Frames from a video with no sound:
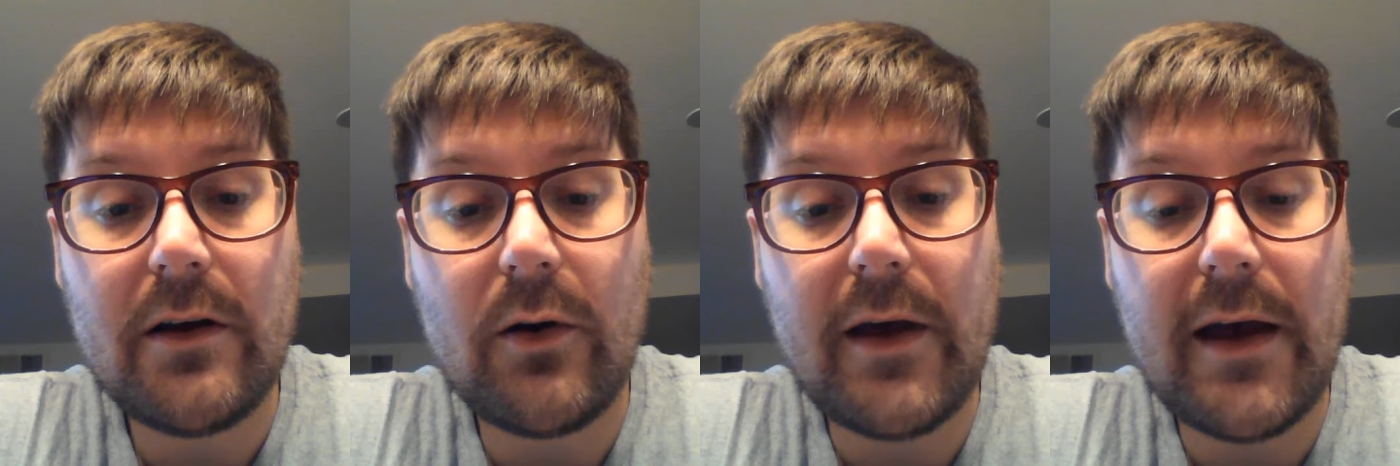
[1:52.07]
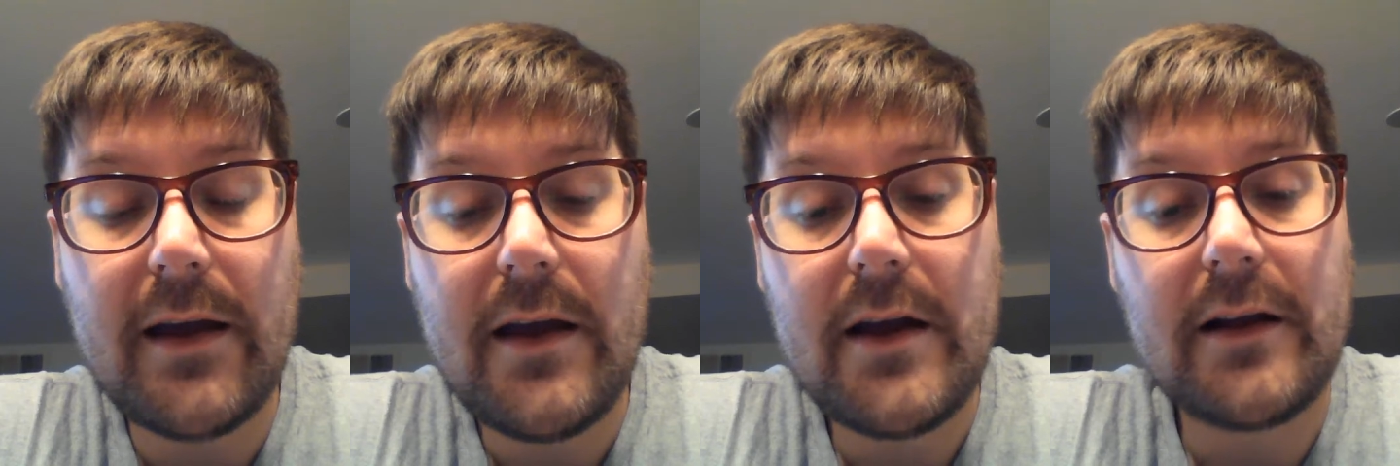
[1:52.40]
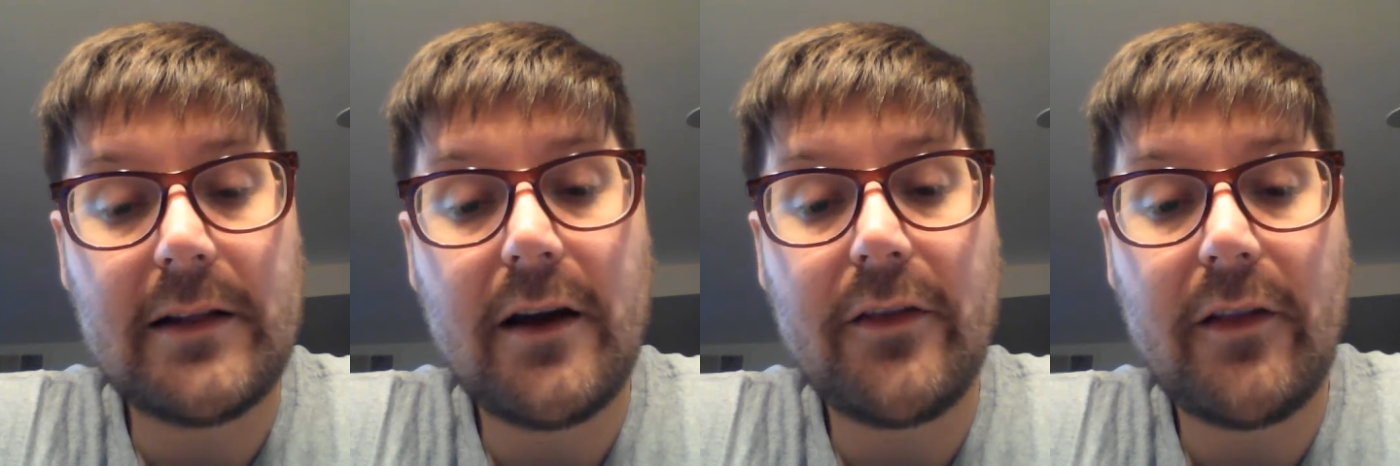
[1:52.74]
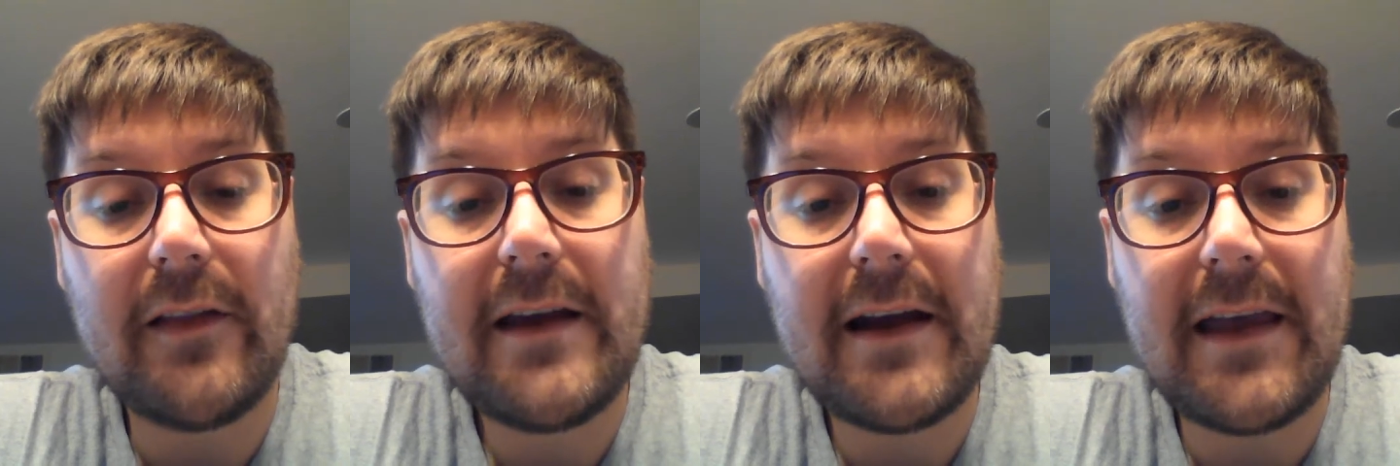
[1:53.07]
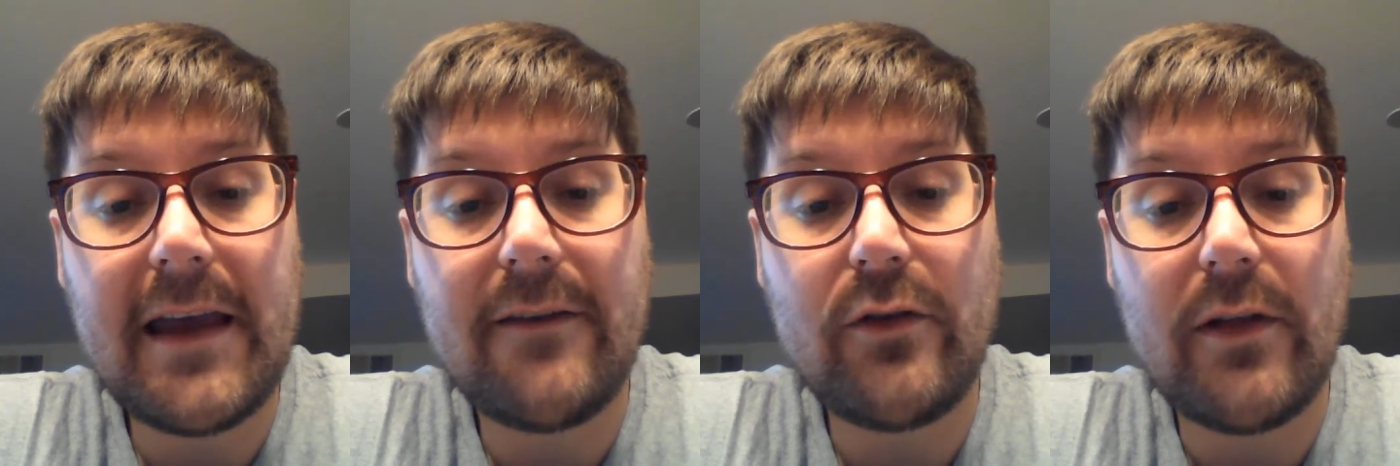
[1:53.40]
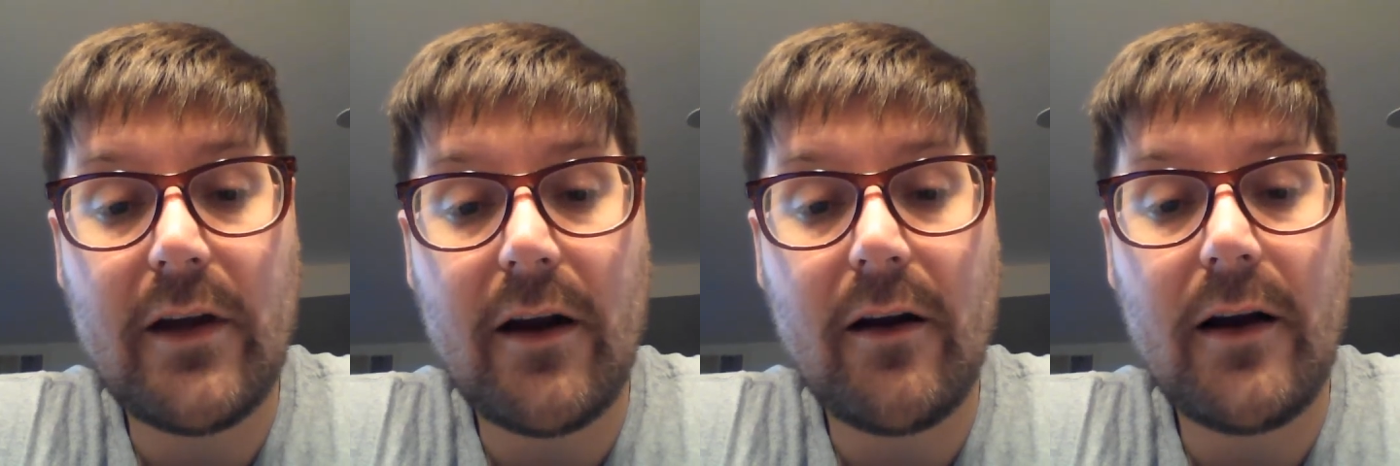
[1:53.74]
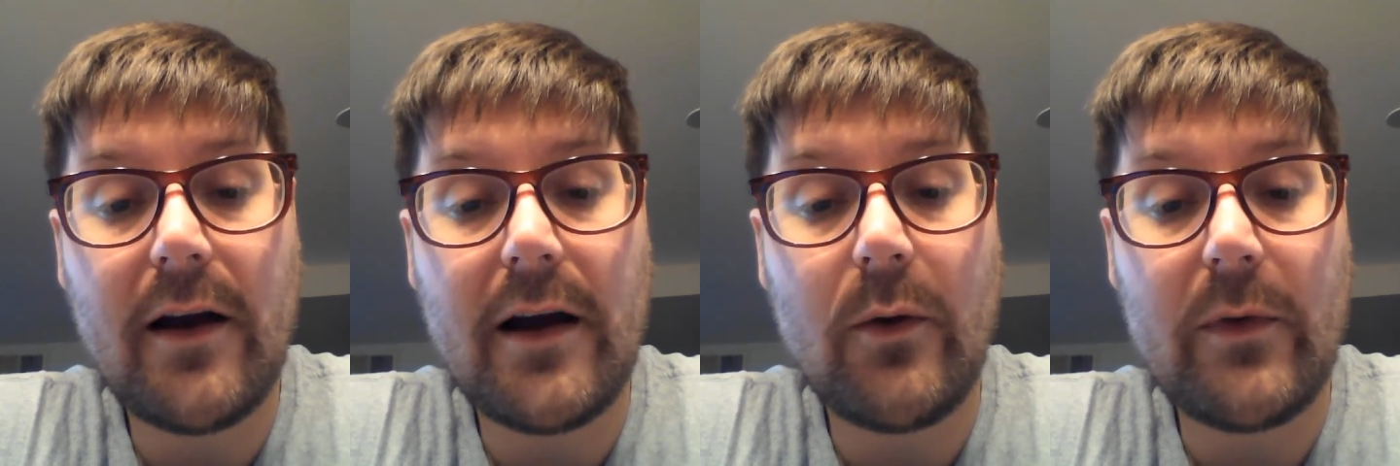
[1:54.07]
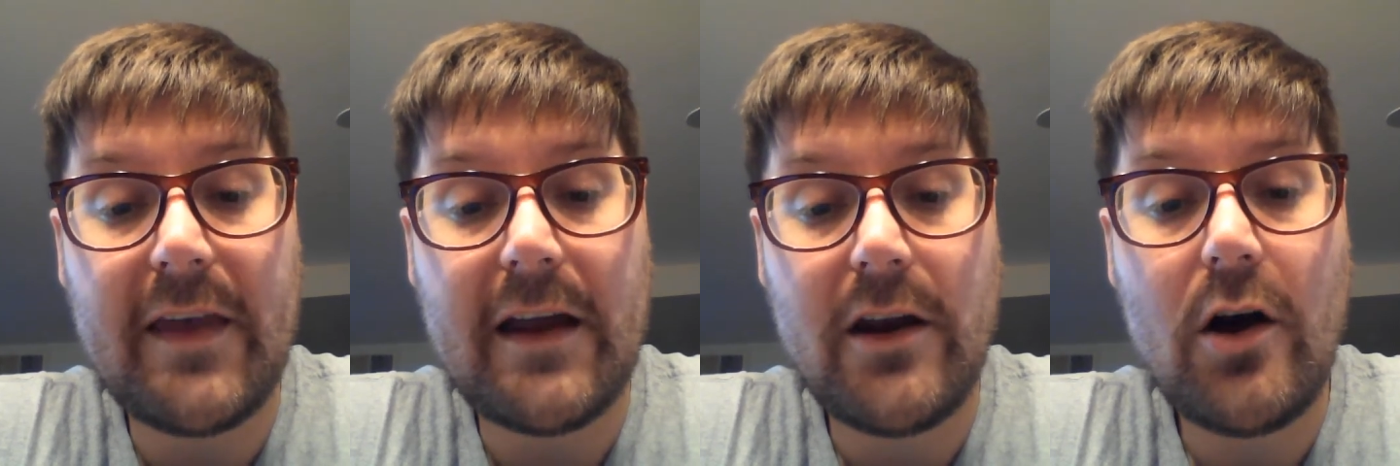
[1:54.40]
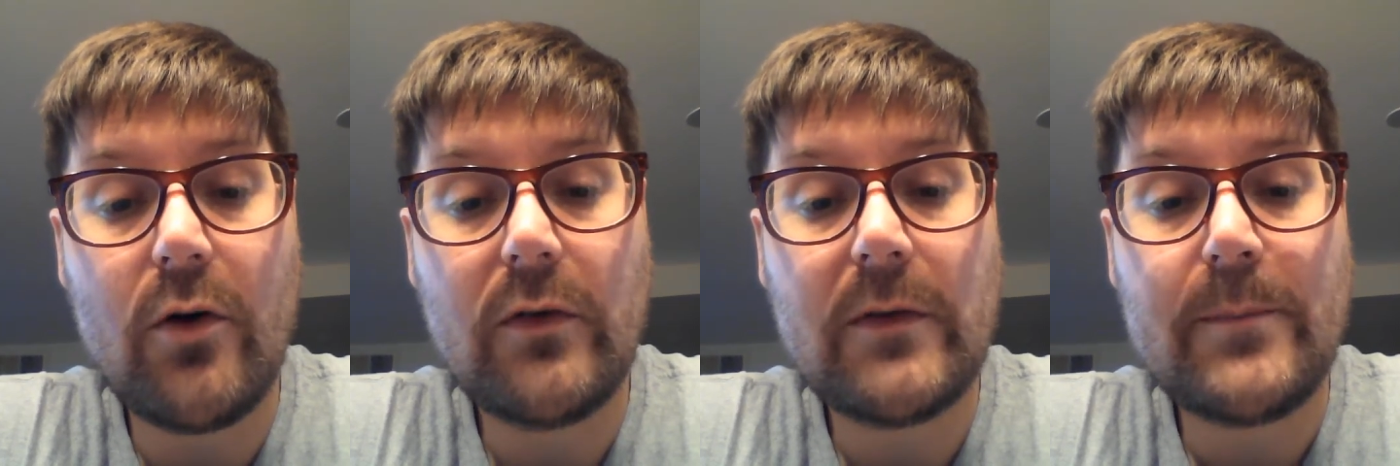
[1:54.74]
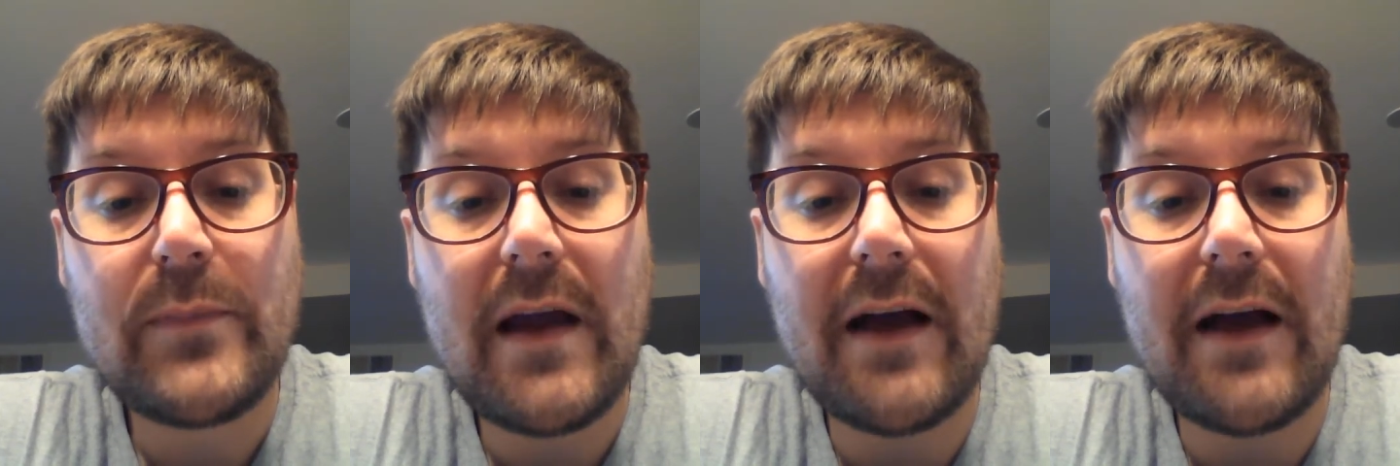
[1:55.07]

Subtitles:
Okay, click on the link I gave you there with that note,